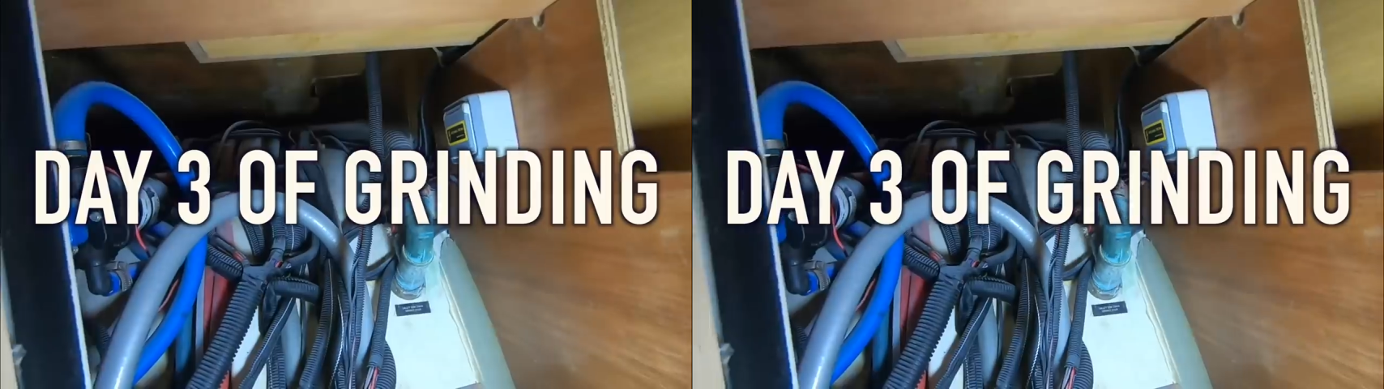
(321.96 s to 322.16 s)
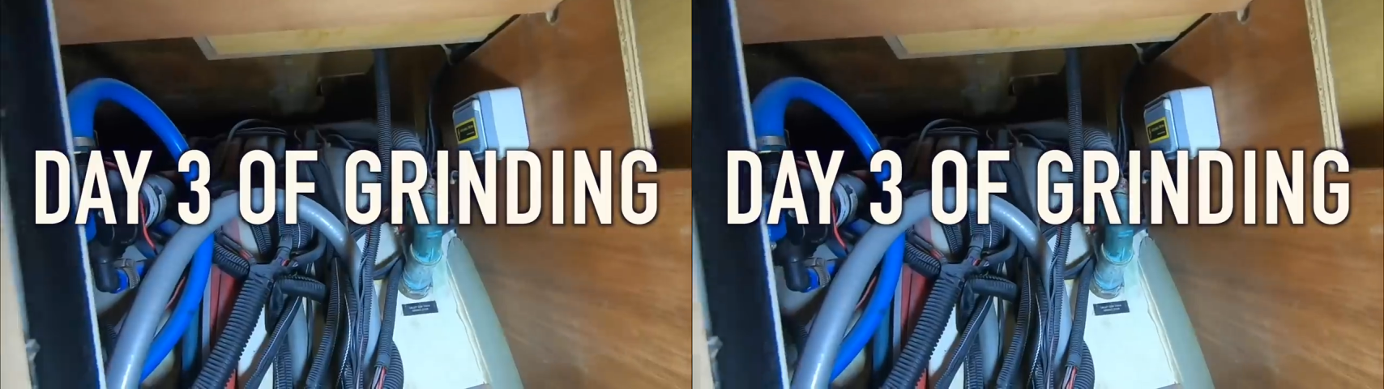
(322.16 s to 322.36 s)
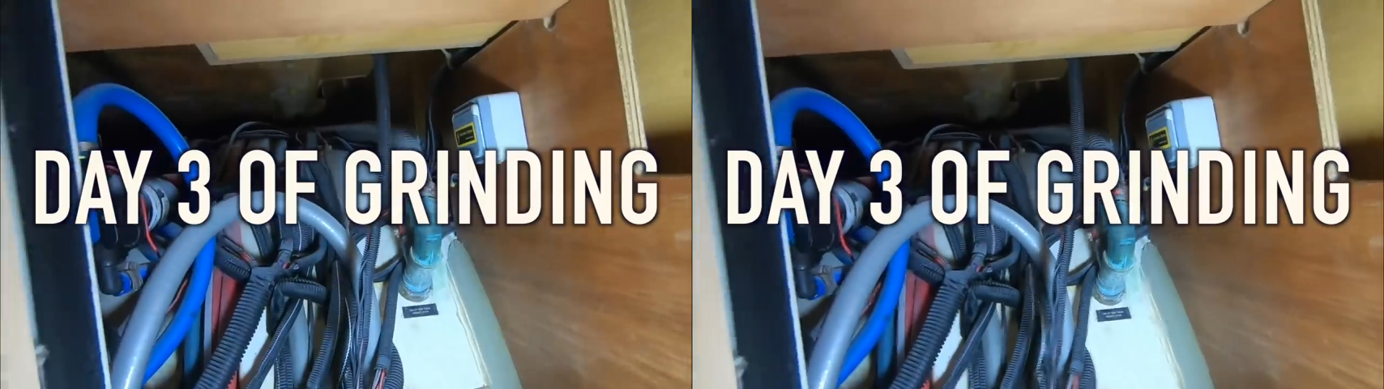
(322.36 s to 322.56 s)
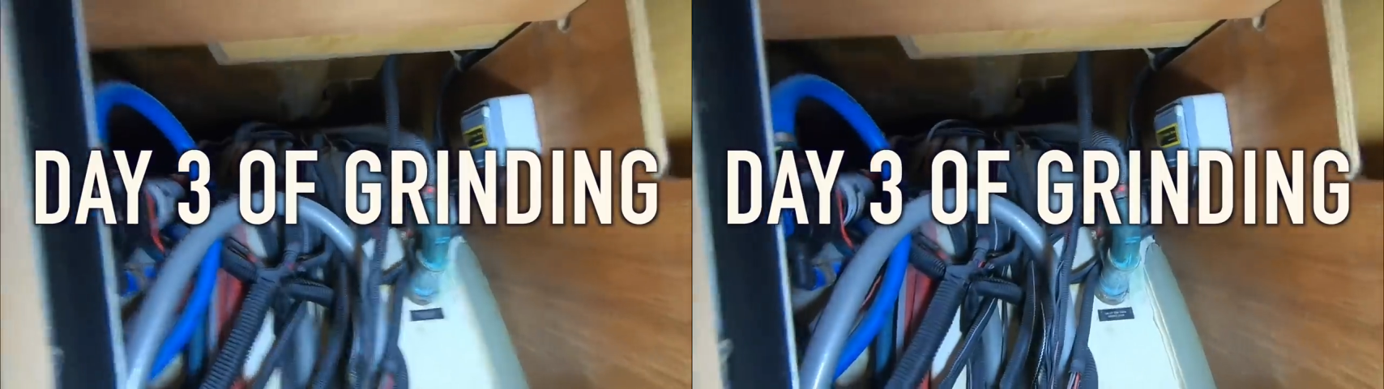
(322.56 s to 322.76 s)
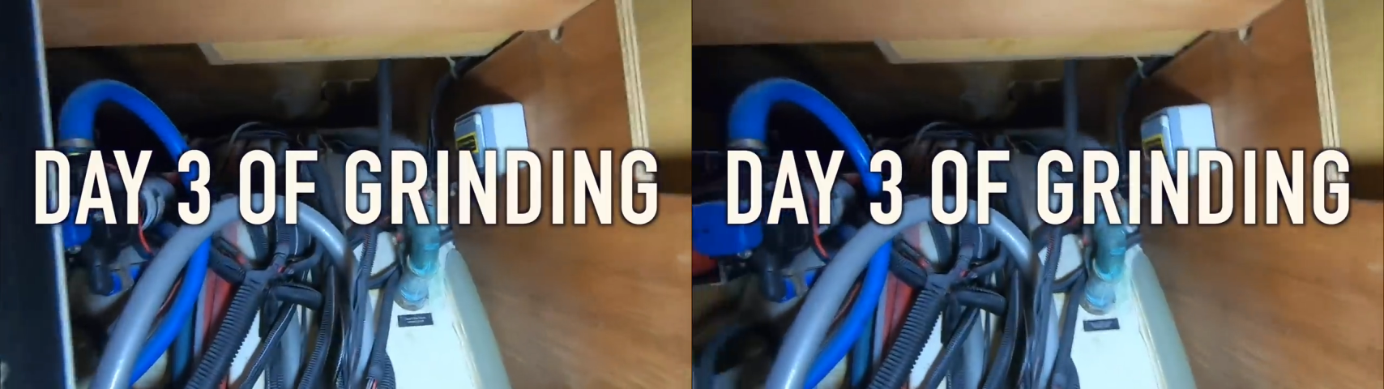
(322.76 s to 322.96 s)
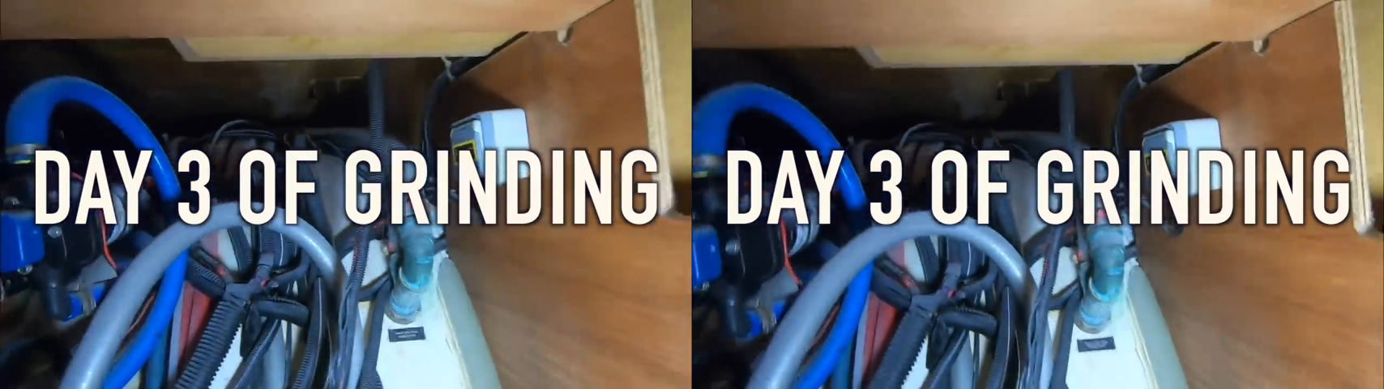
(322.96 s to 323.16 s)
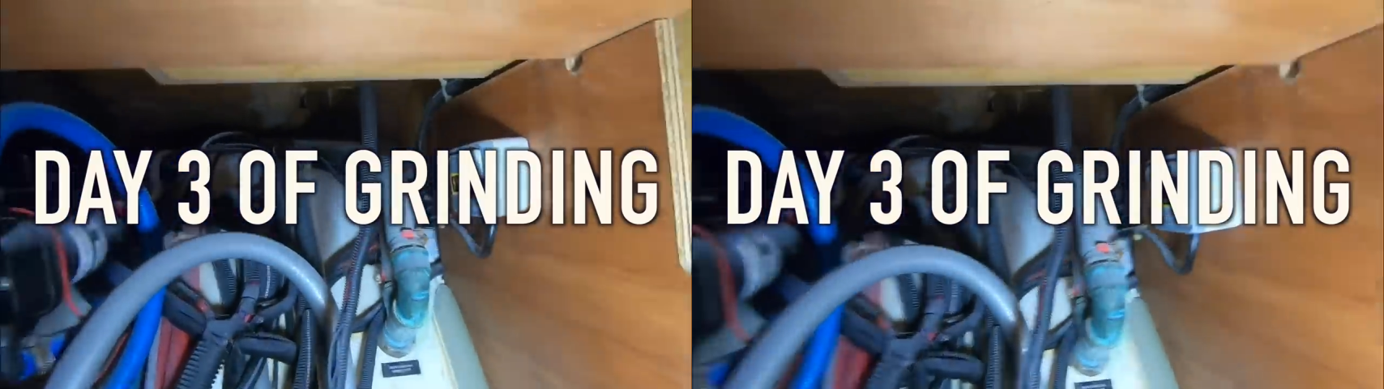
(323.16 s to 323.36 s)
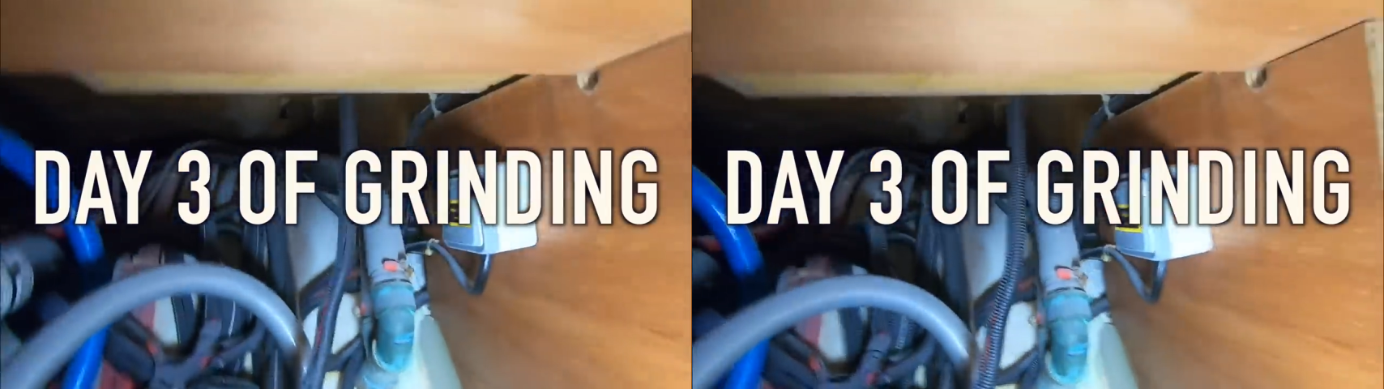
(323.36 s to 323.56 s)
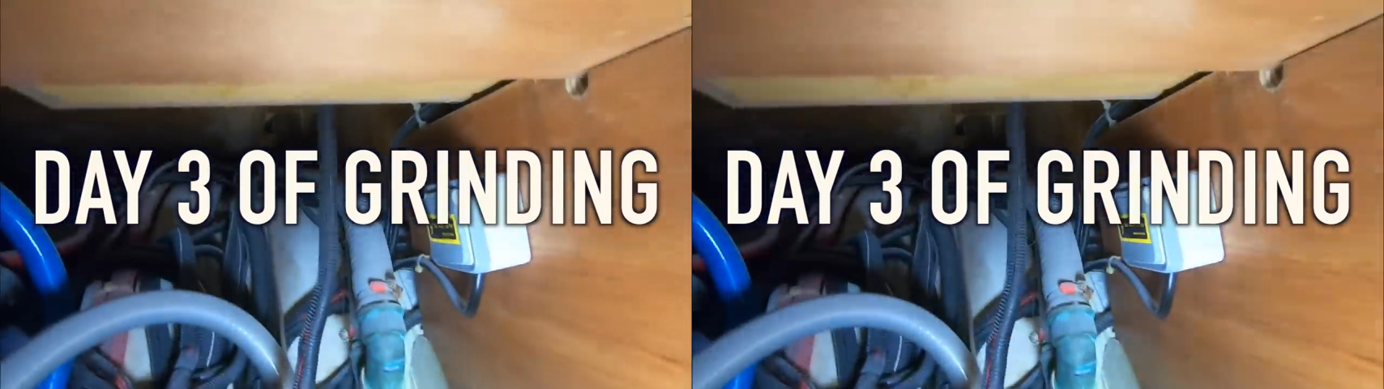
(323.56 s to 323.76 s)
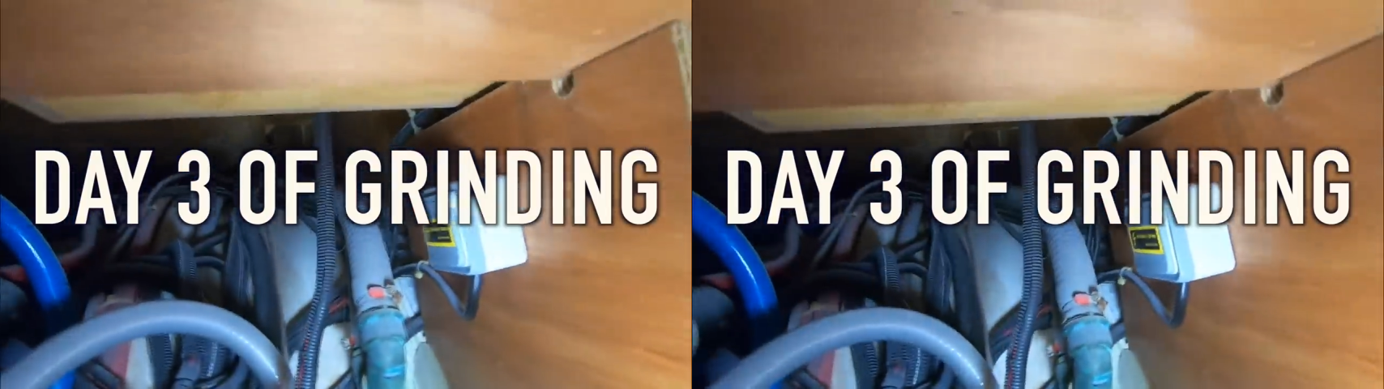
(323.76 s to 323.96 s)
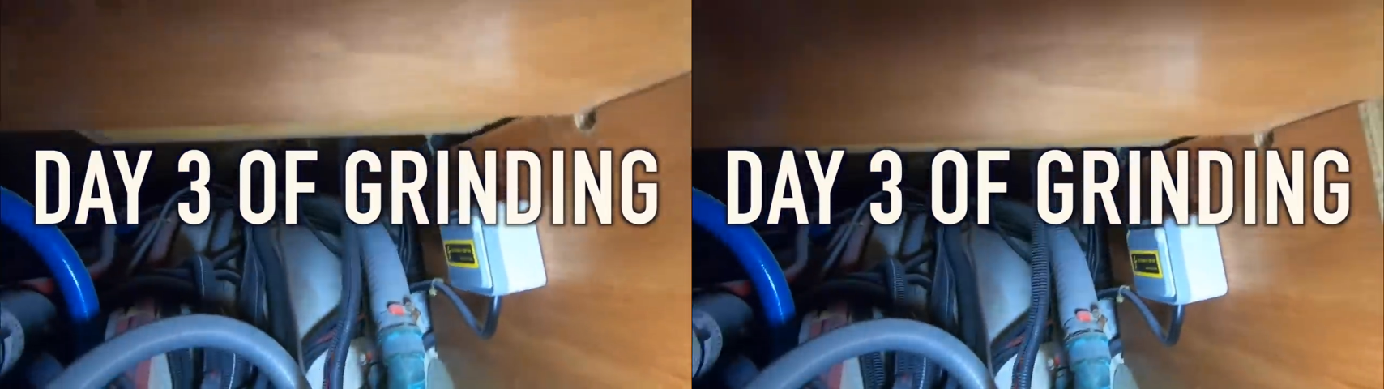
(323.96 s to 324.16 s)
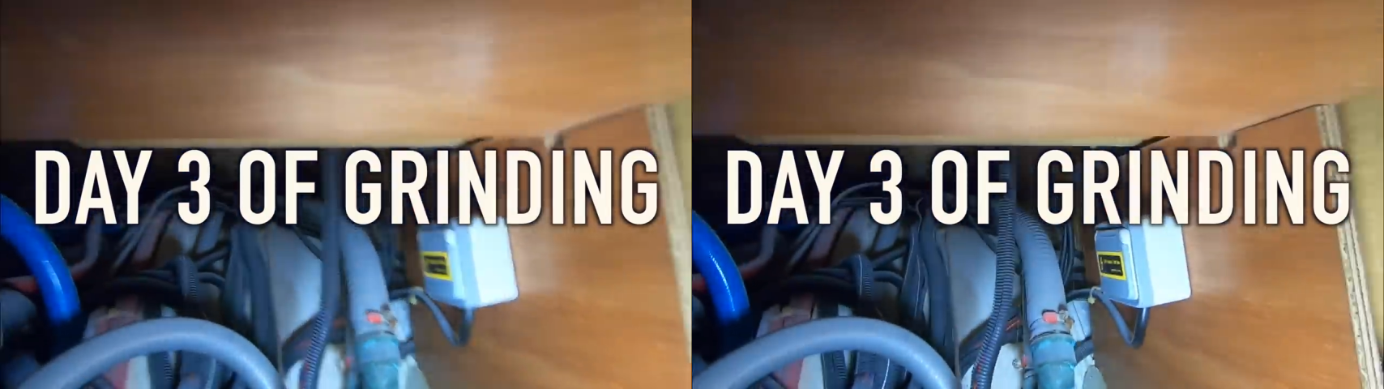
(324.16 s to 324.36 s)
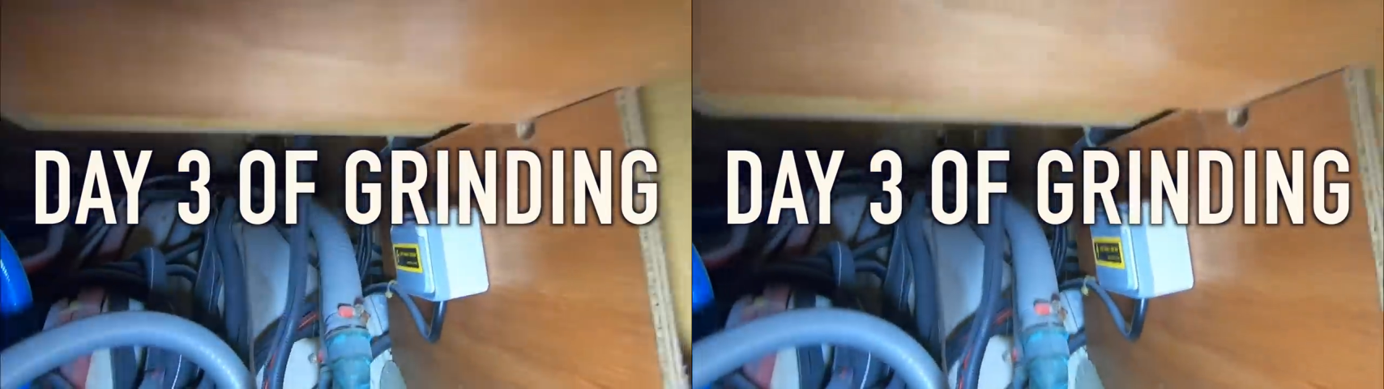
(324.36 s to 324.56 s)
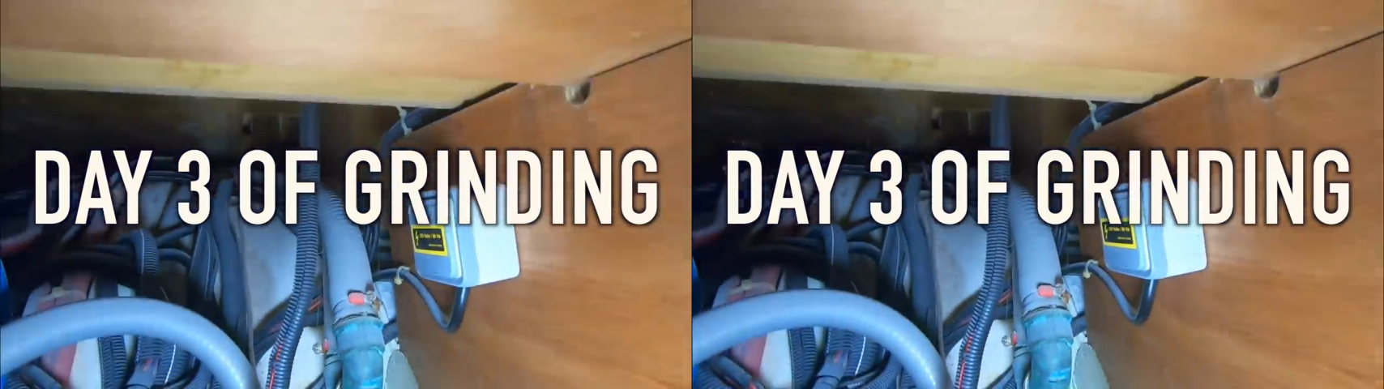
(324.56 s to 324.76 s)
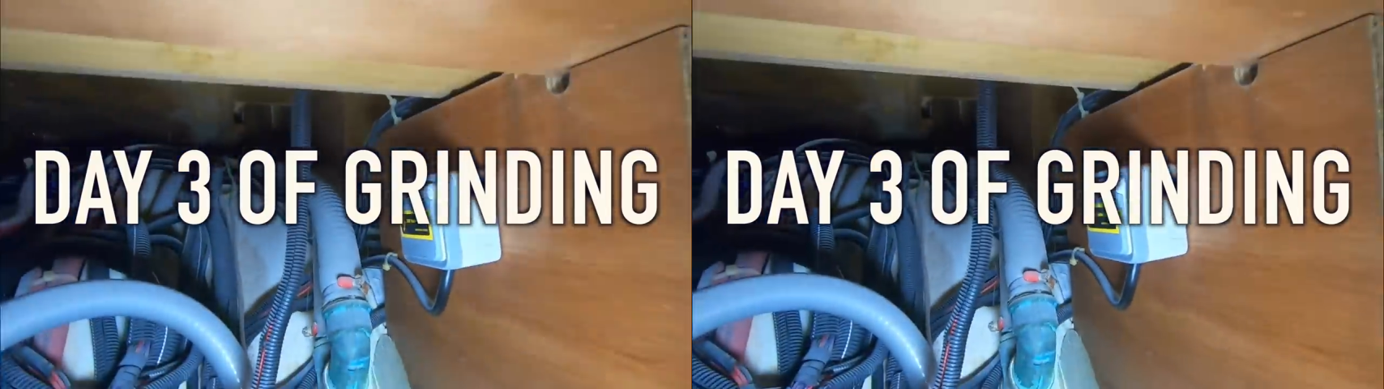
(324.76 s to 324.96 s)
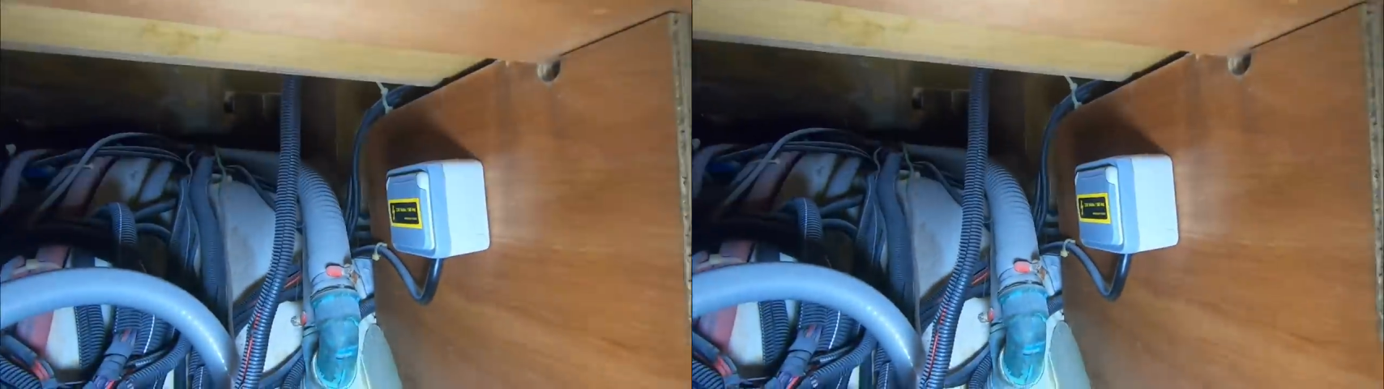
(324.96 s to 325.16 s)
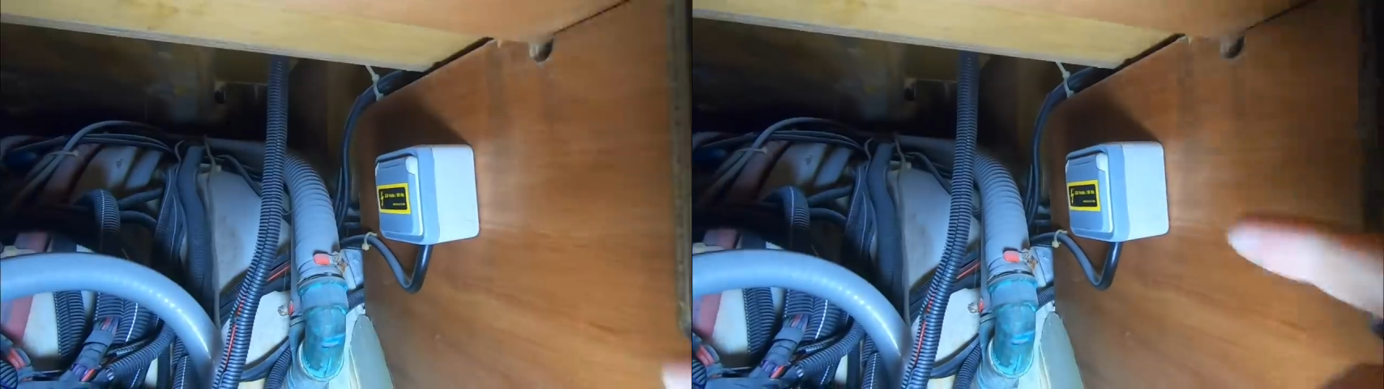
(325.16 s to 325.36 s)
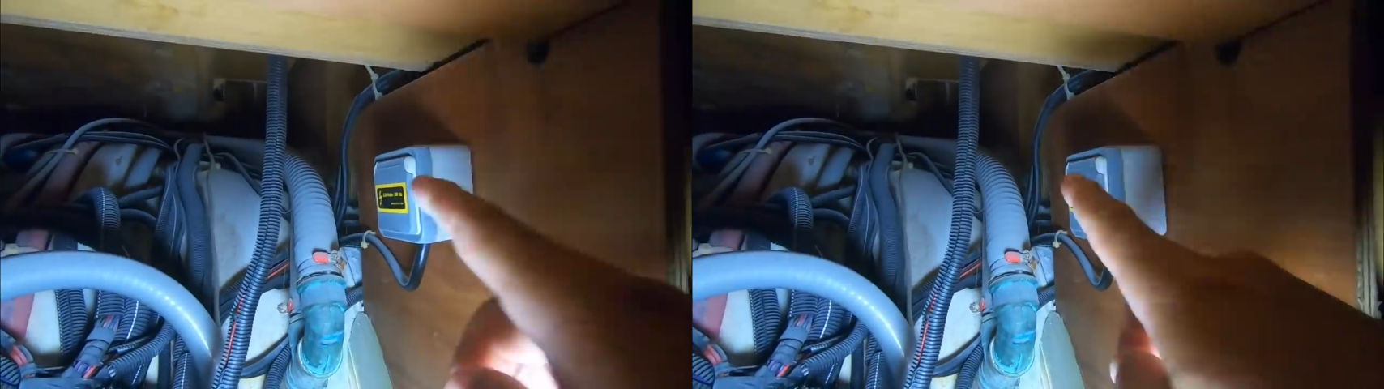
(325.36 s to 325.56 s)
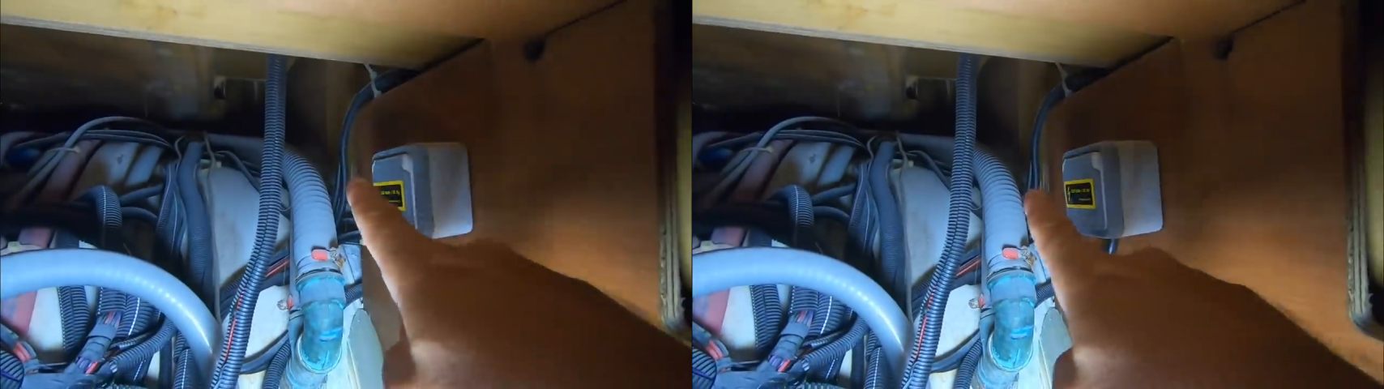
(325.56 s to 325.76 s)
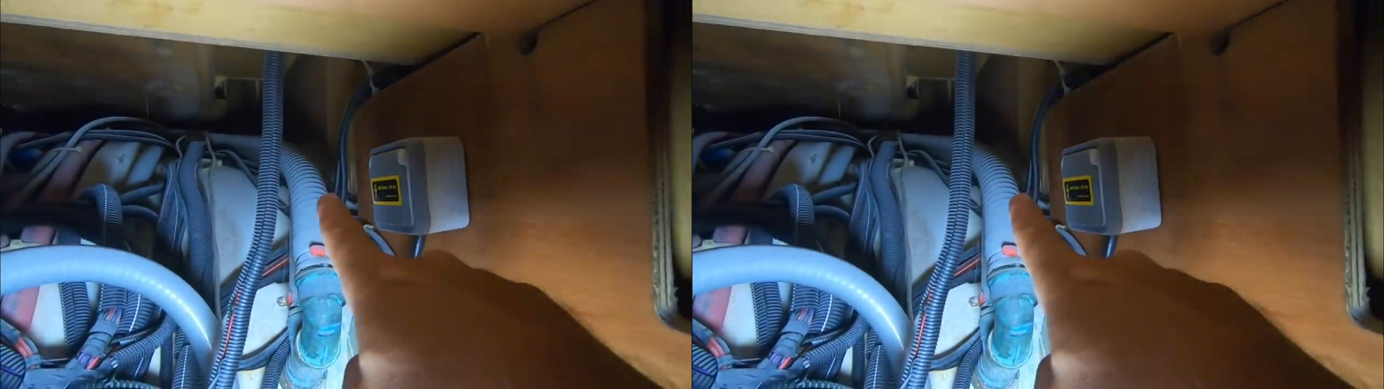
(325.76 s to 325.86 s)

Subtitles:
(no speaker visible)